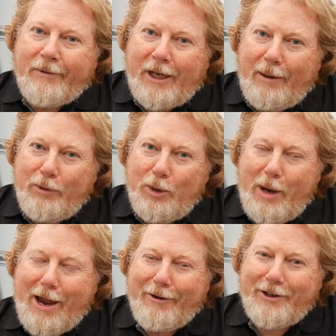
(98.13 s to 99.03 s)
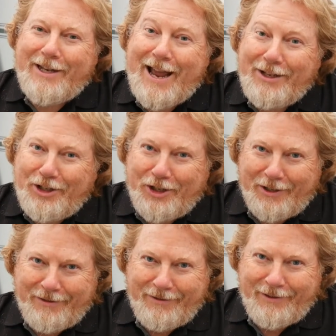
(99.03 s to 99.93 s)
come to our
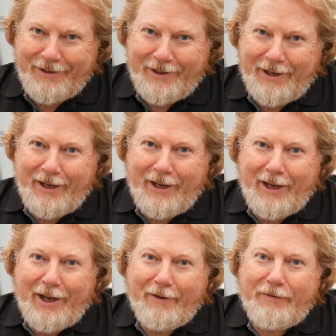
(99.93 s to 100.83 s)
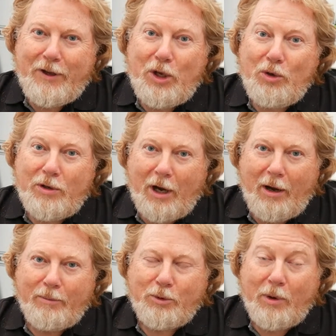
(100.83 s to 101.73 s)
attention a few
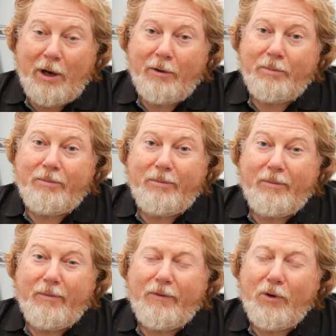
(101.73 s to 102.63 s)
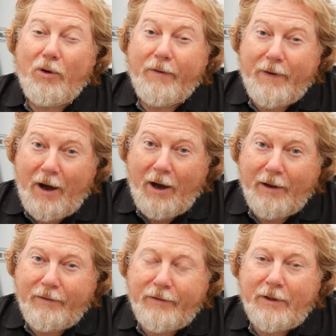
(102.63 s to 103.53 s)
times, well, four or
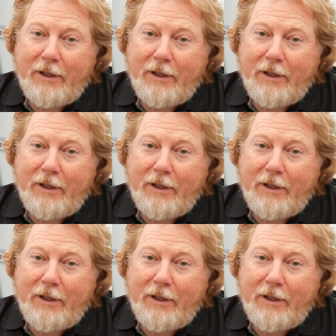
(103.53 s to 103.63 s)
five.